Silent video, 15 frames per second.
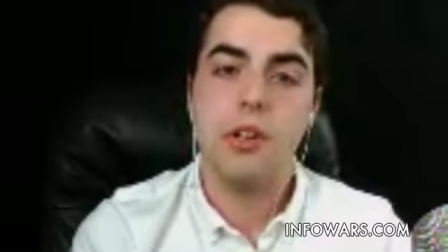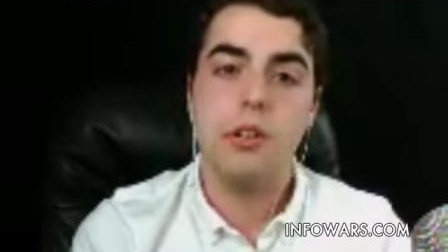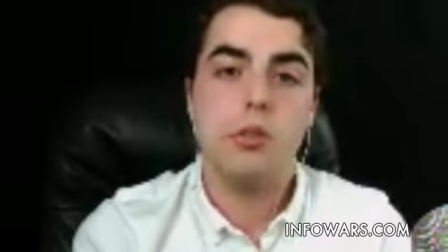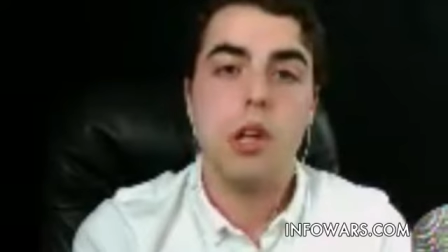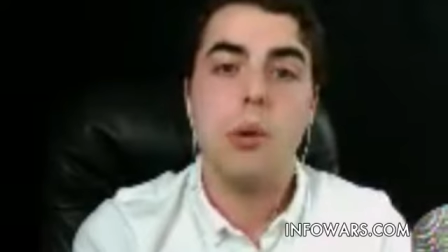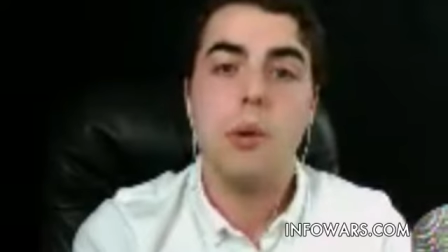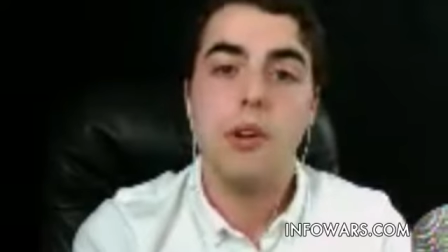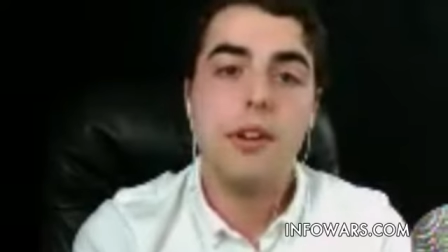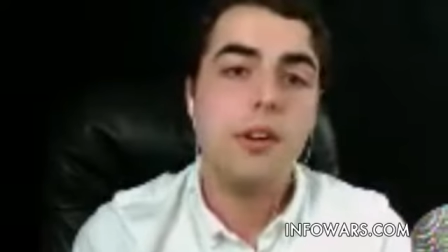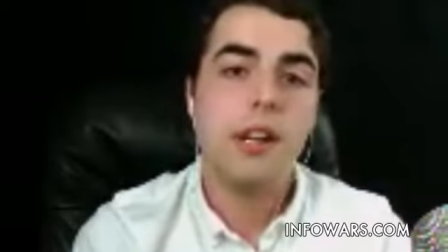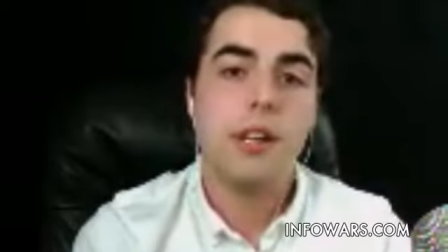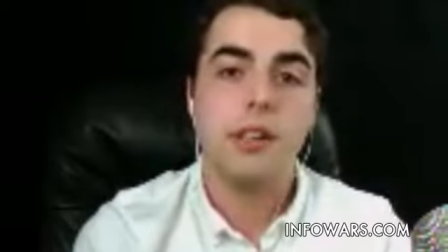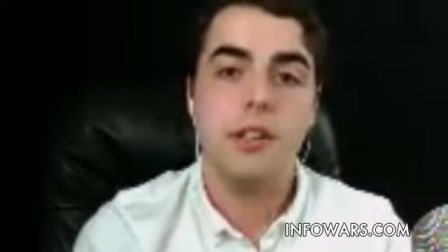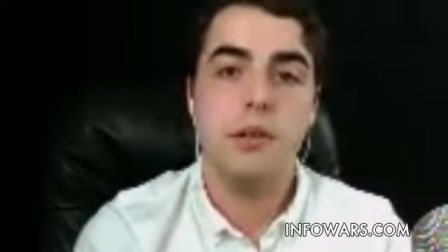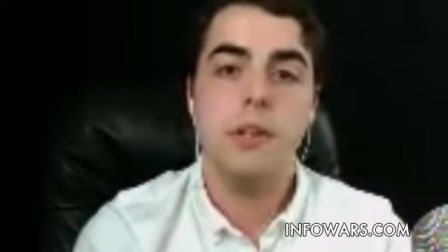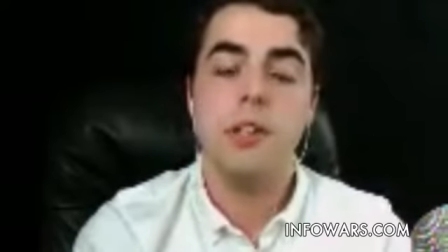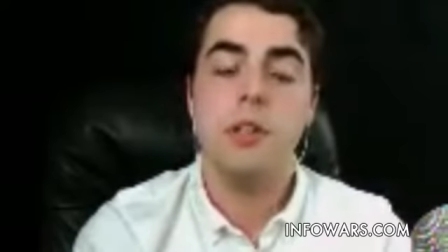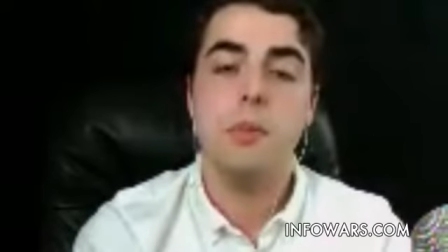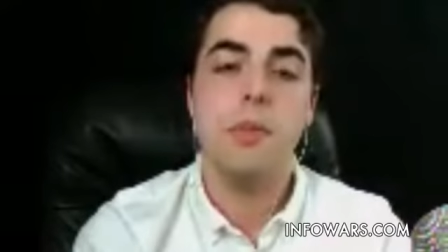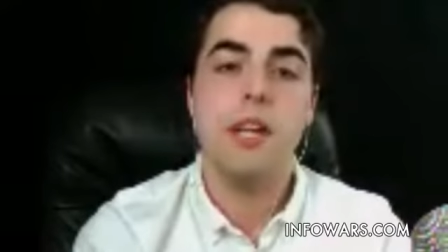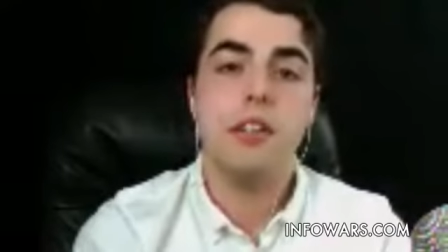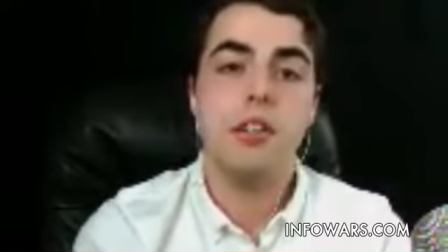It'll lower your IQ.
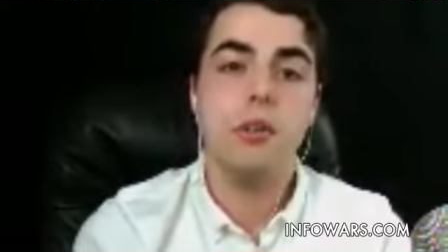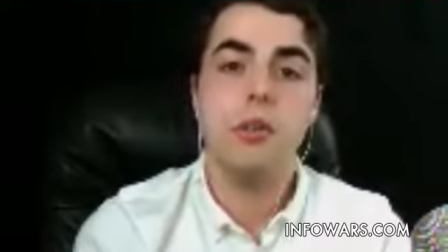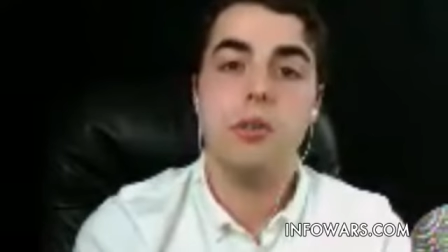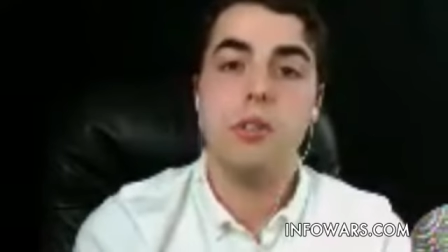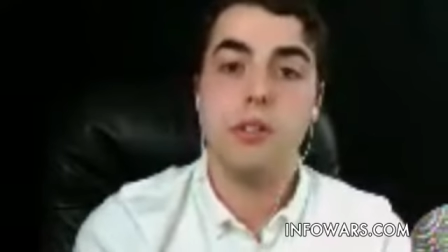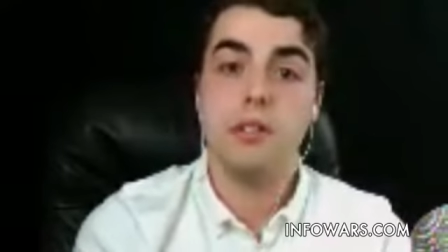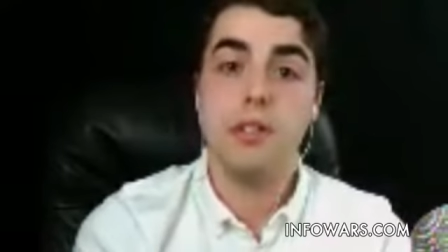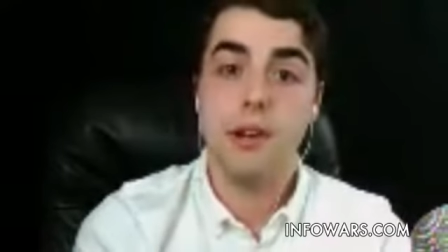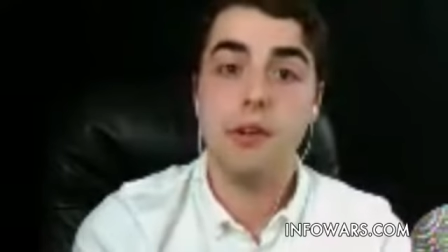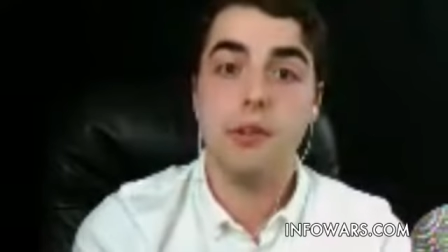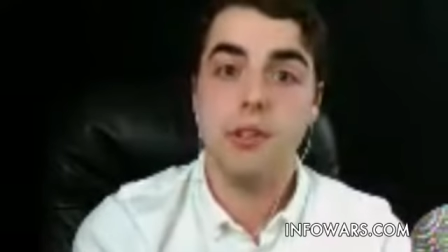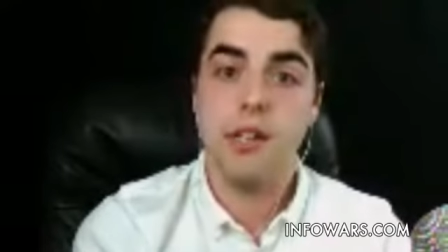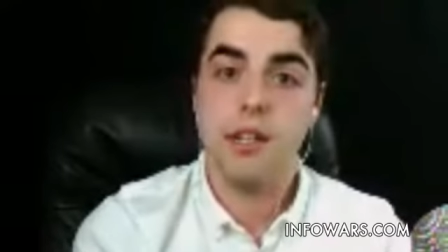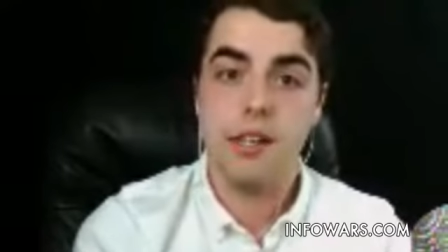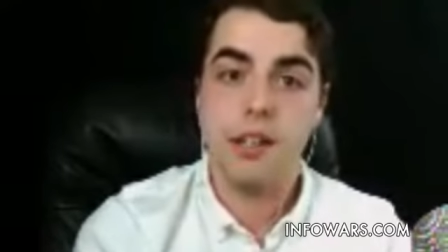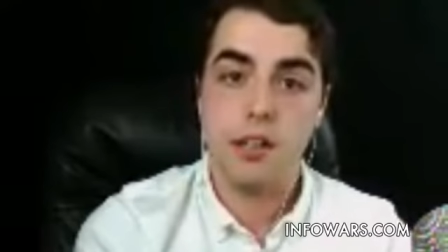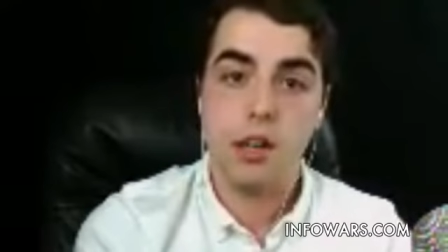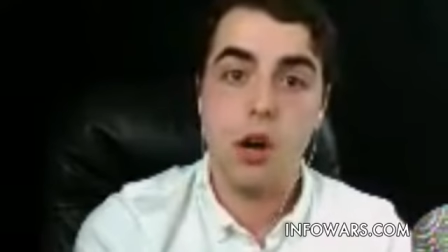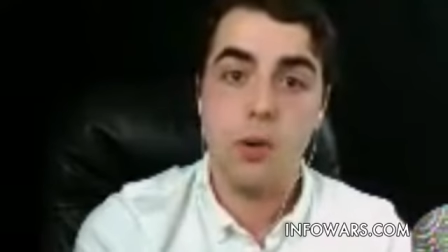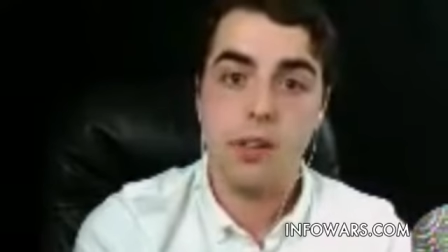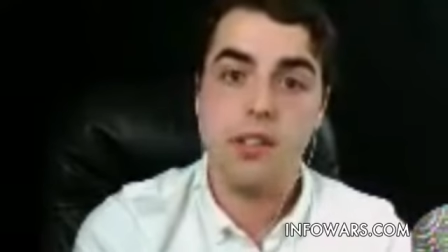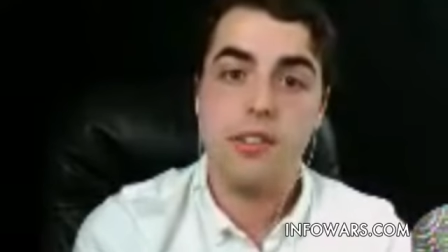It'll make you literally
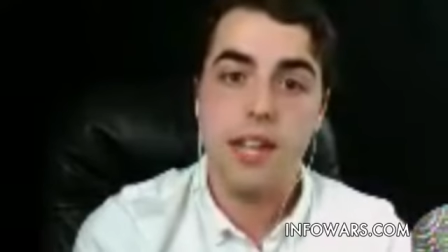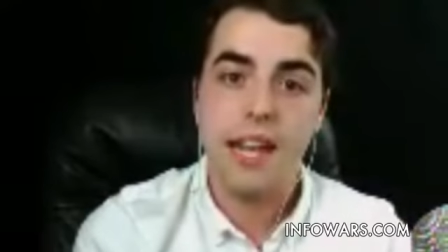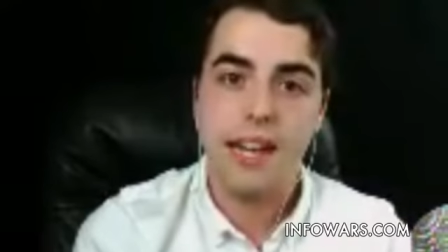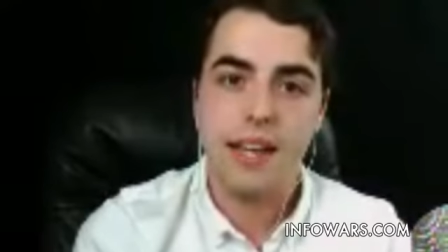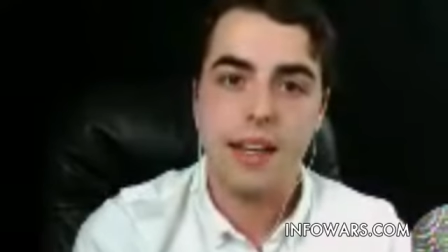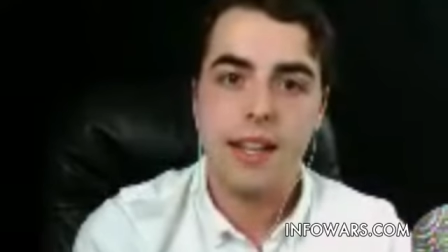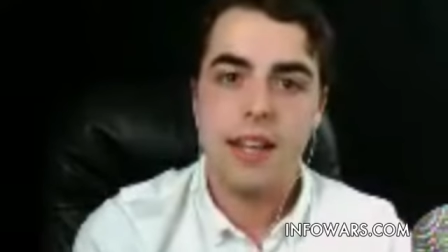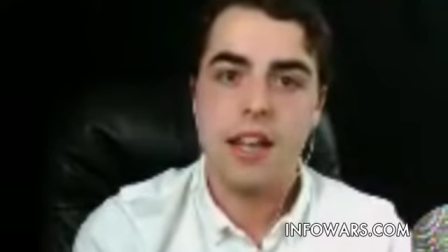go insane.